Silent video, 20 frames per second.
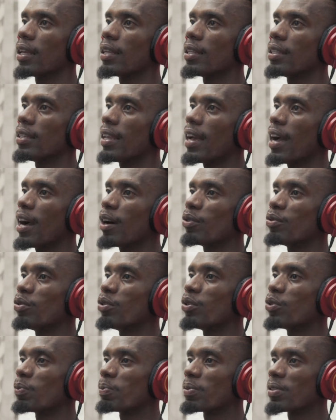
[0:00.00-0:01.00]
Now,
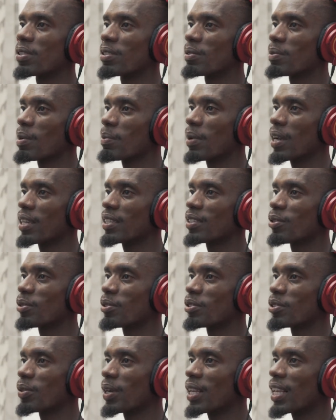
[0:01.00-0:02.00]
loops. Remember I
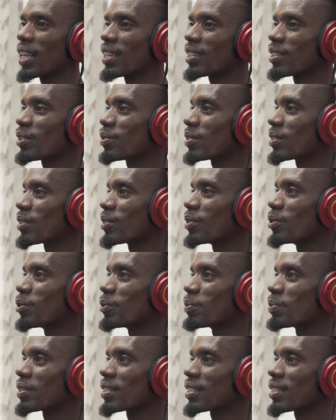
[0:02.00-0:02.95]
told you I like using loops.